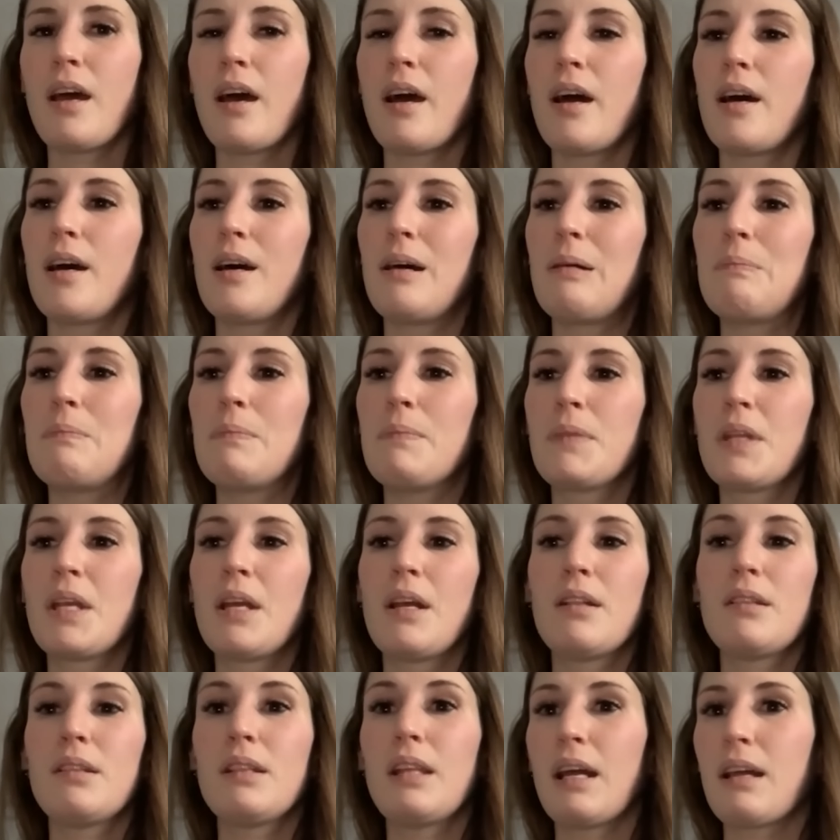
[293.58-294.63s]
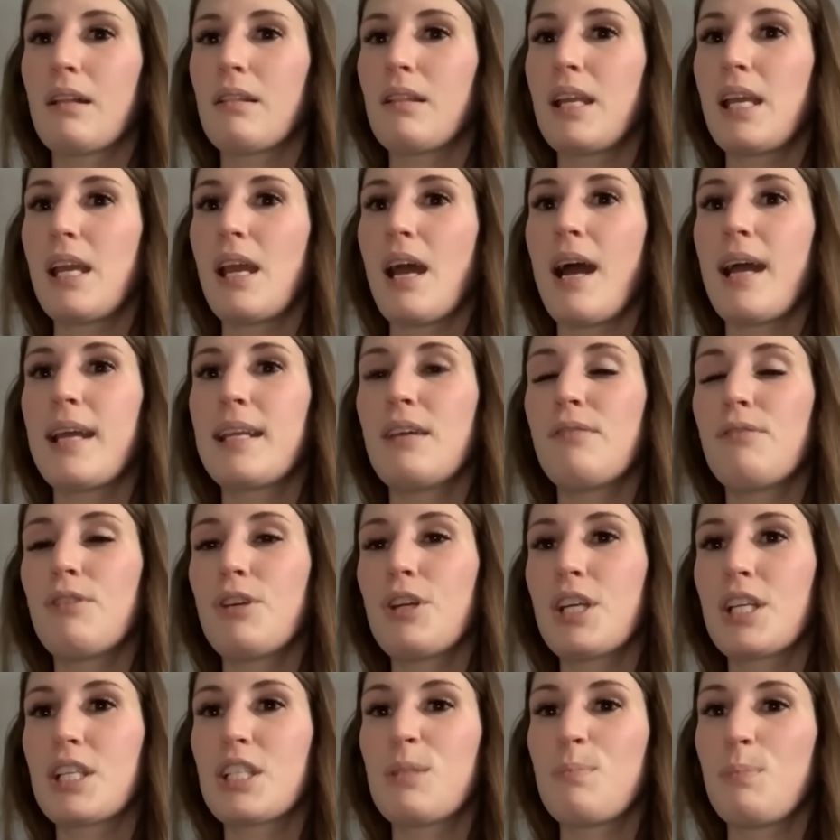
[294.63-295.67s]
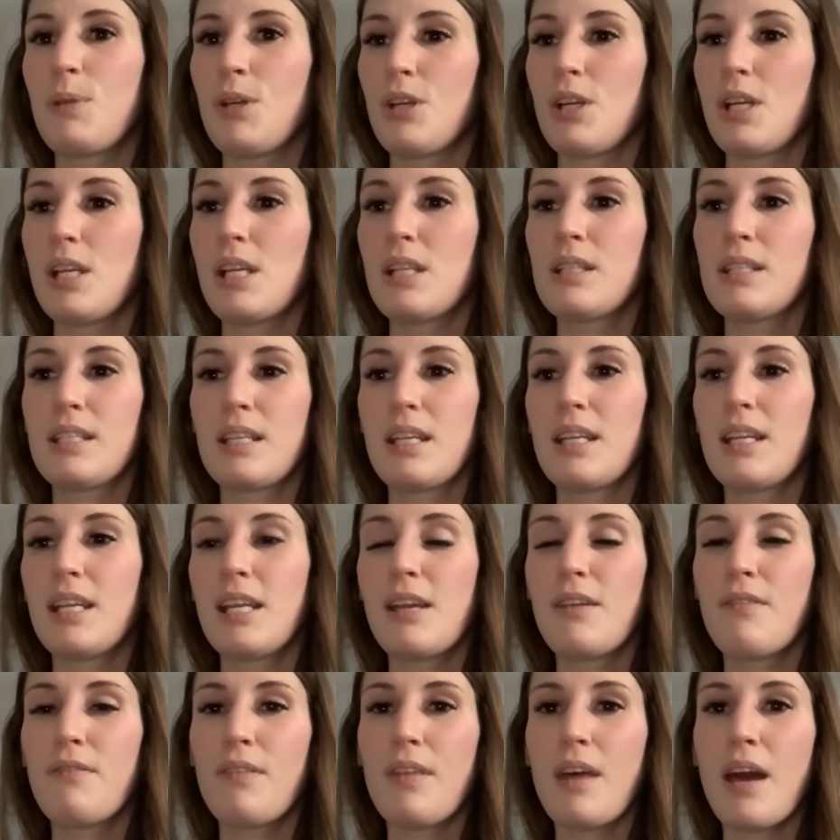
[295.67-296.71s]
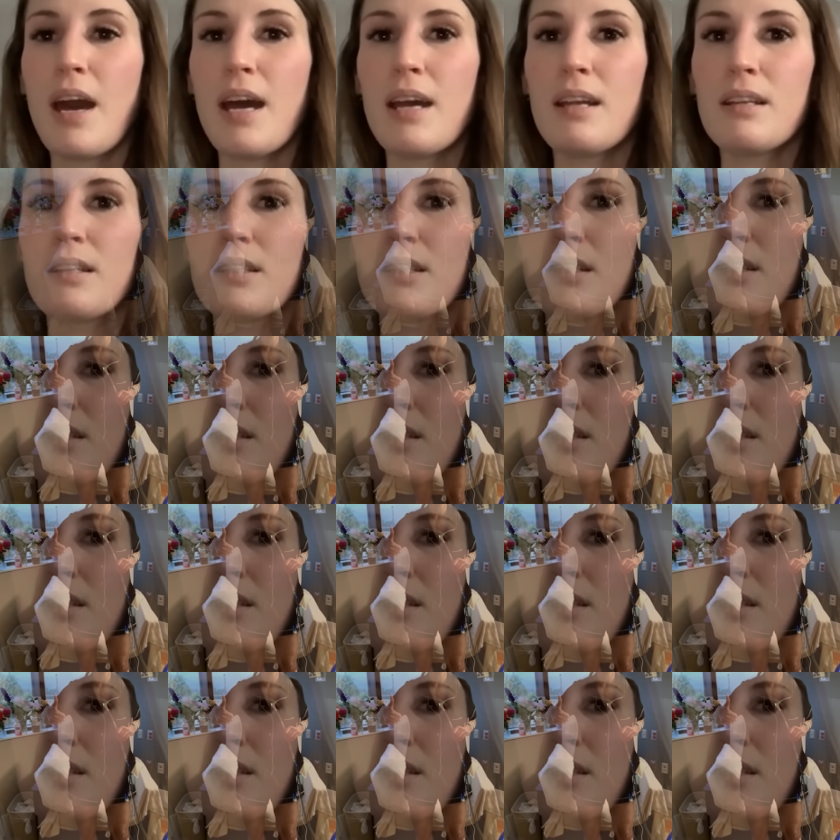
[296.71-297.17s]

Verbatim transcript: Um, luckily, I never experienced any of that.